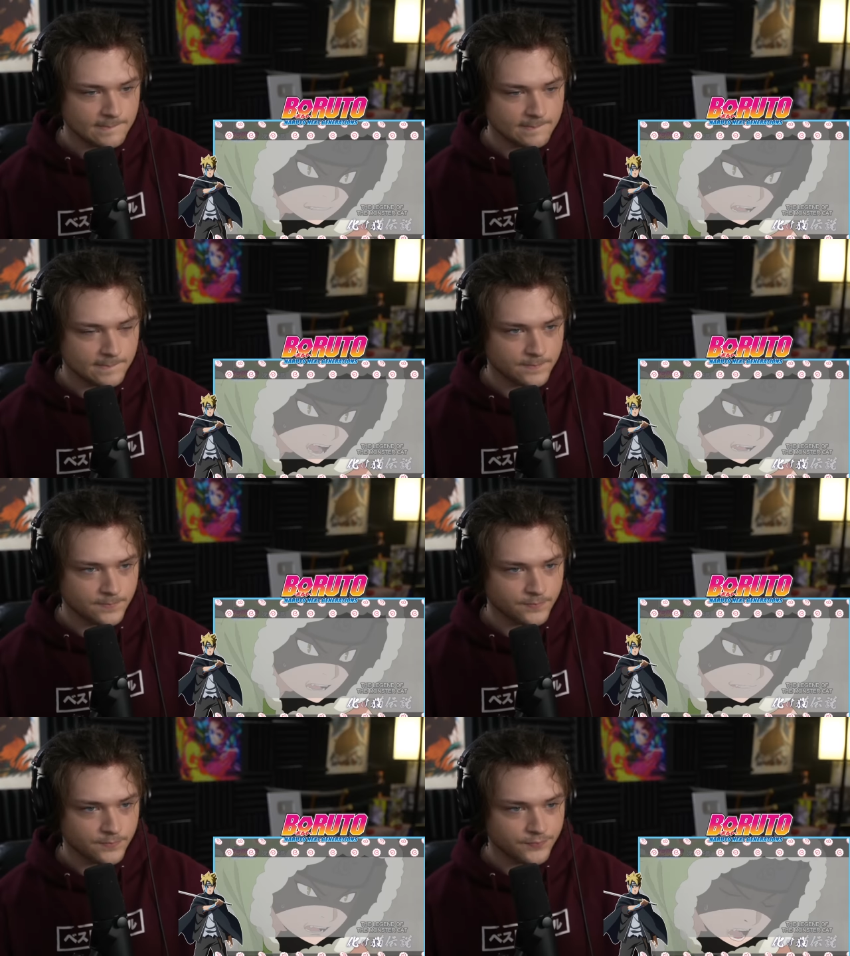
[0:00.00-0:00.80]

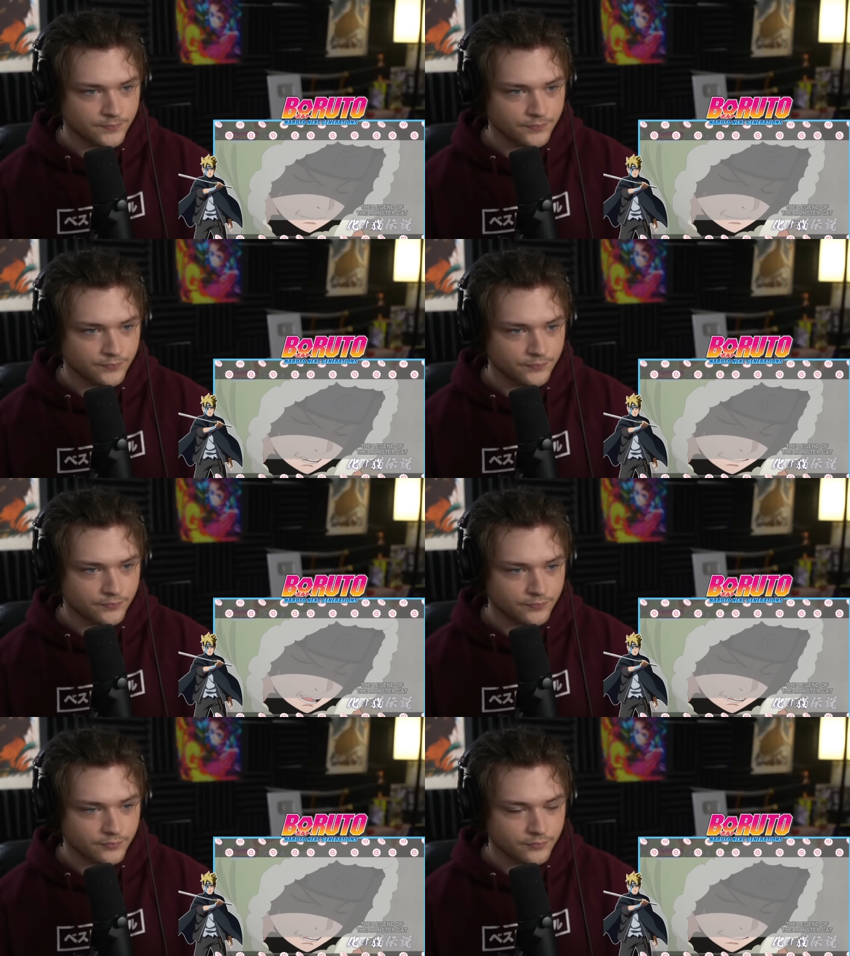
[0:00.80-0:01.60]

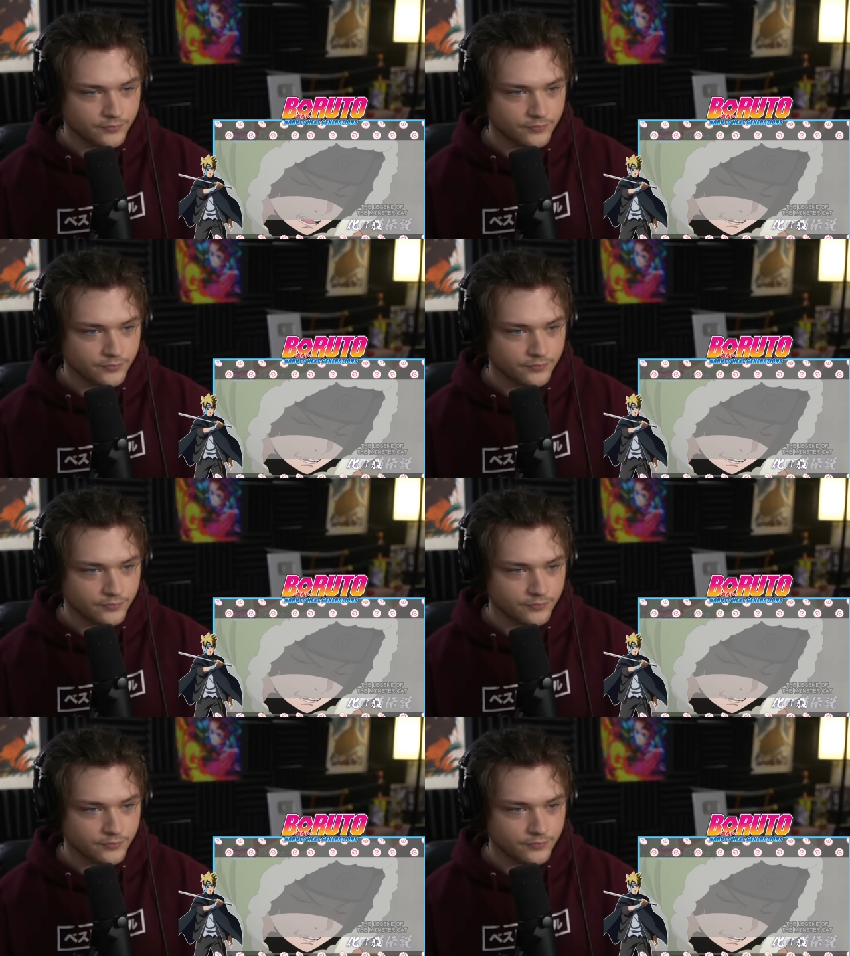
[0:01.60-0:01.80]
(silence)